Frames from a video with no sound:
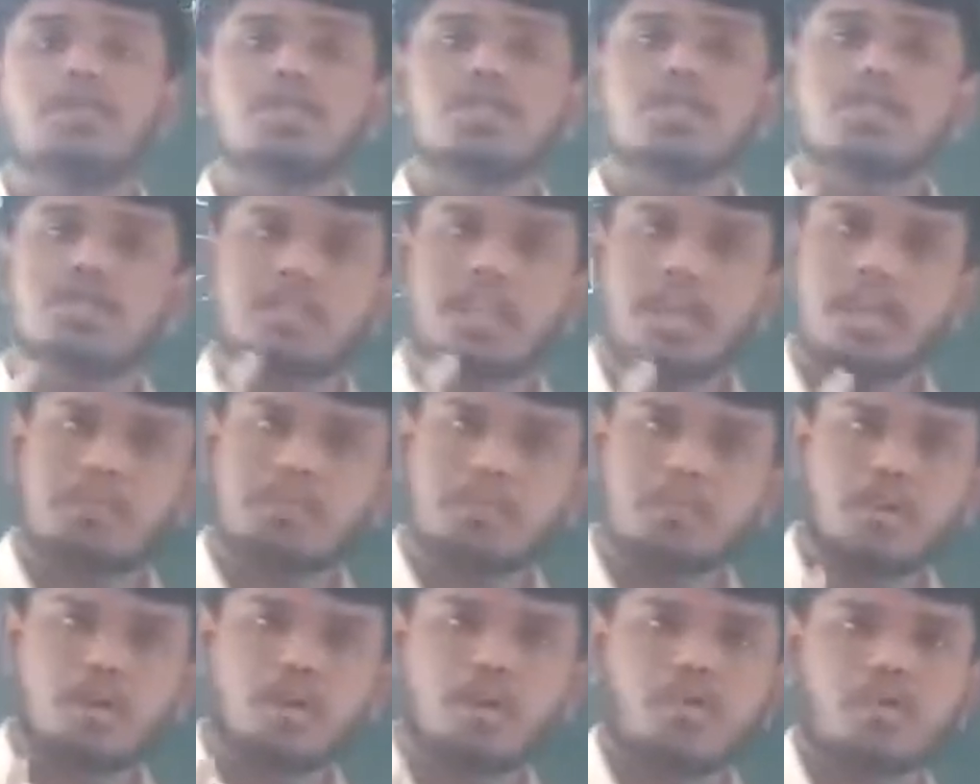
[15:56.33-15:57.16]
much
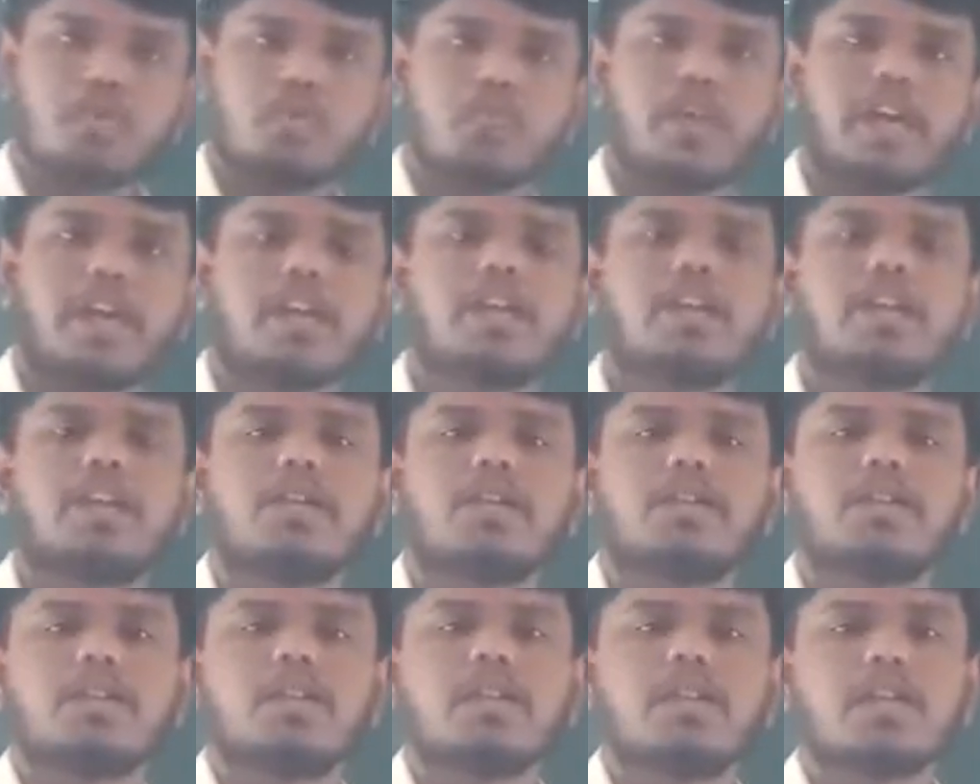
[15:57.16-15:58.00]
that
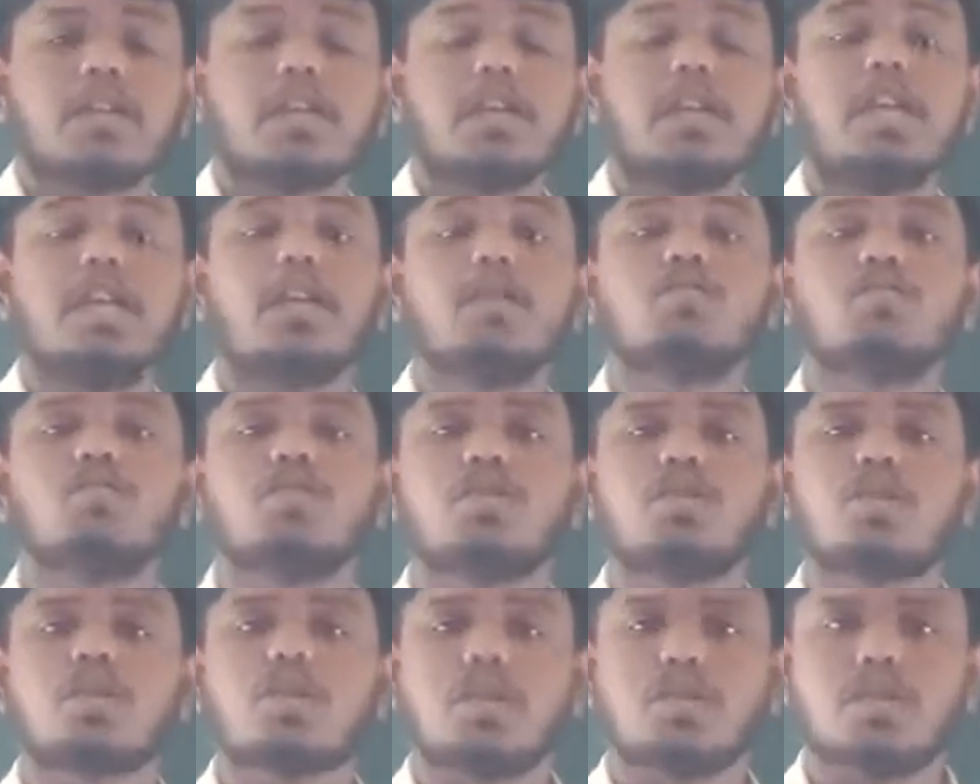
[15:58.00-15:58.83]
factor gives you
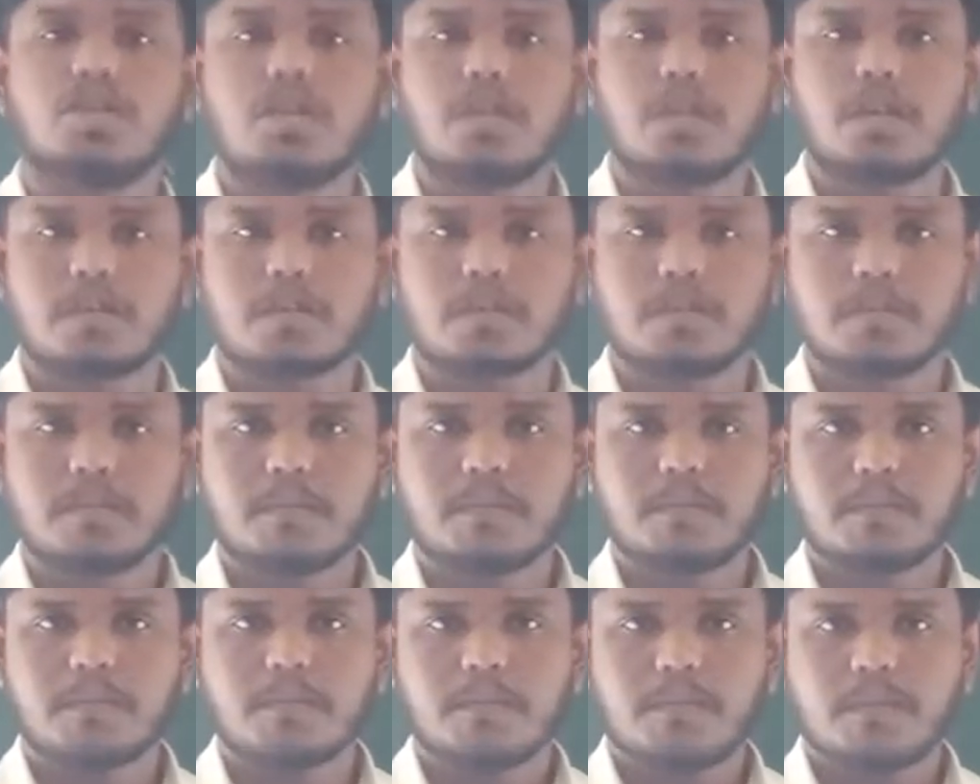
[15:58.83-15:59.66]
the result.
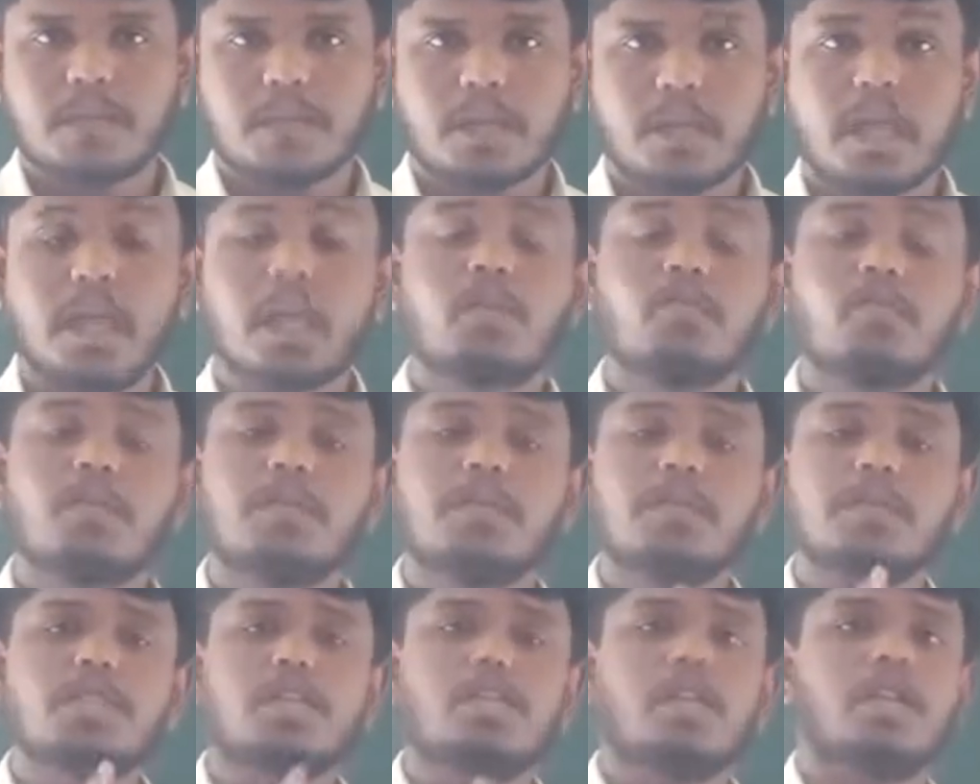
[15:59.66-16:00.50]
It will
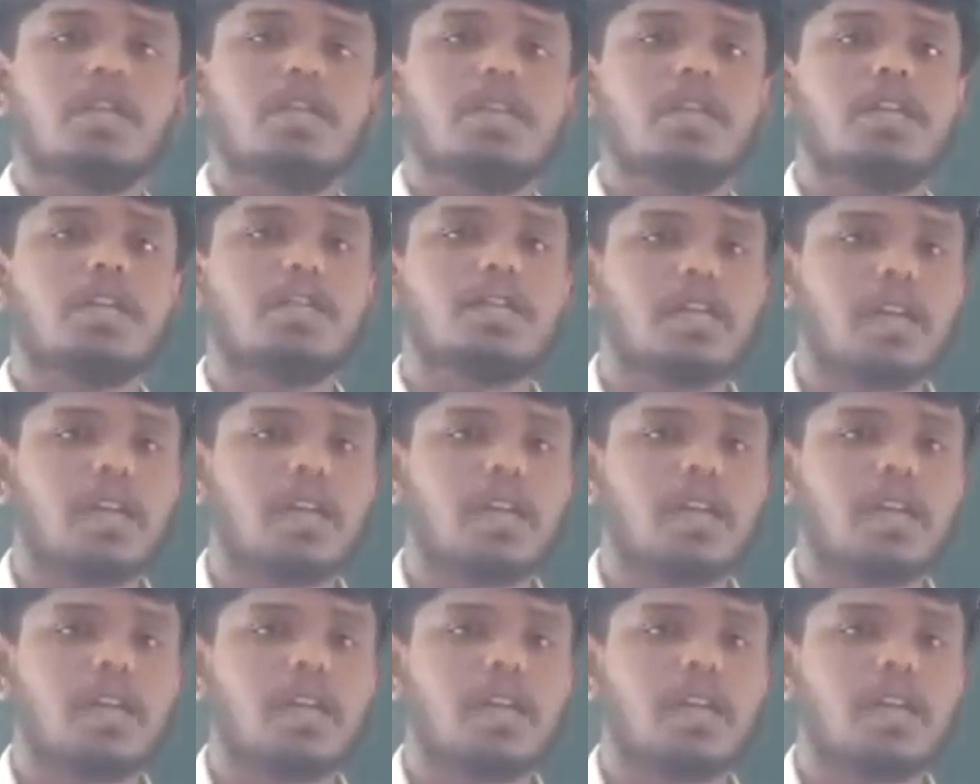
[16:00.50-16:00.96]
be studied in